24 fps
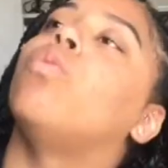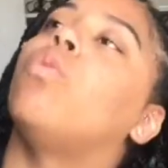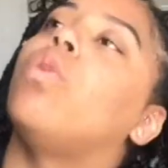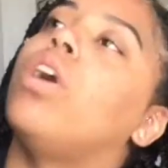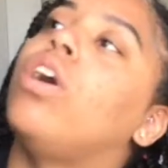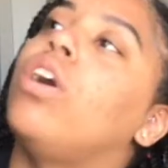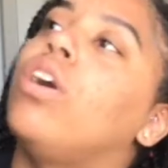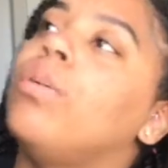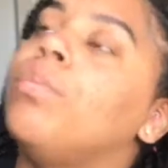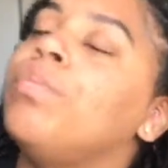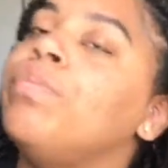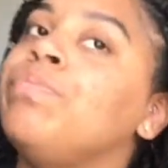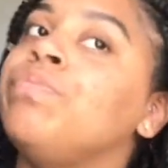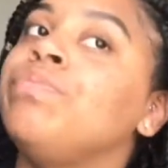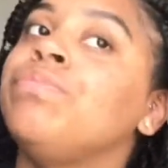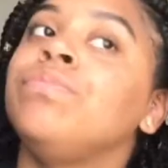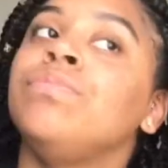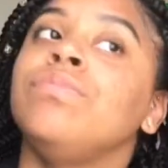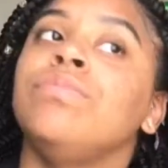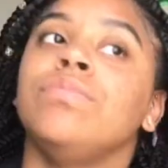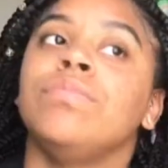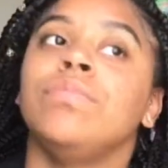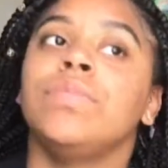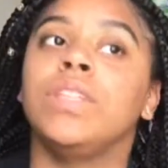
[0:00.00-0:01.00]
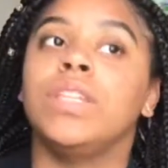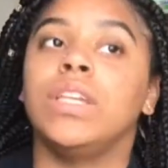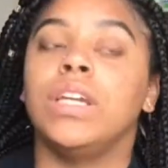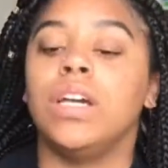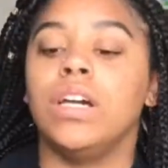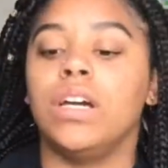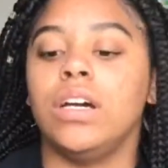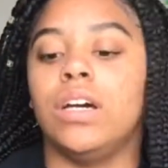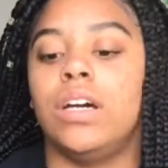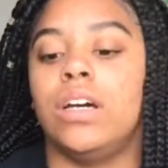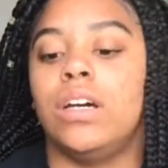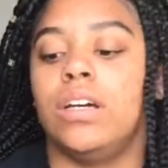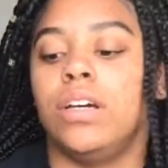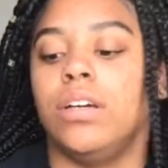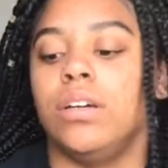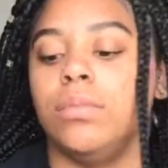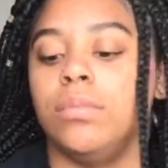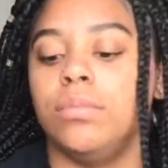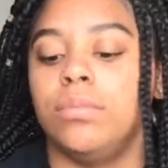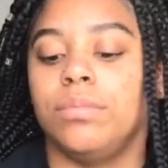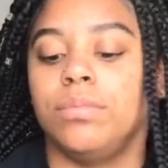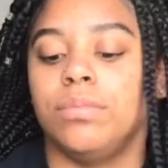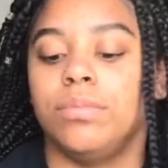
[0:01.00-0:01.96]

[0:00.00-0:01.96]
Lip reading: Well, I